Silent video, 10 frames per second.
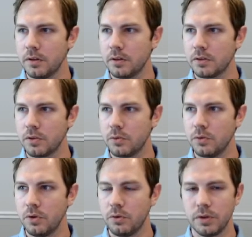So
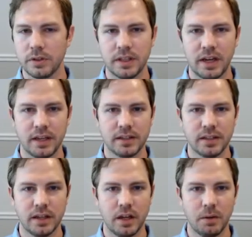notice that I
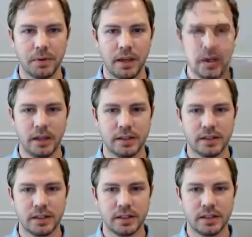set up a
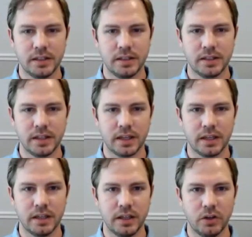
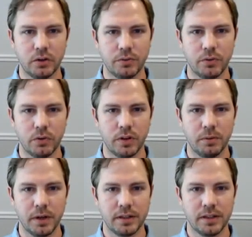60-second interval
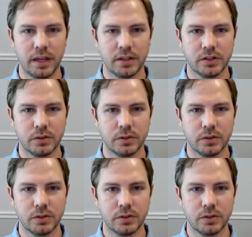in my test. So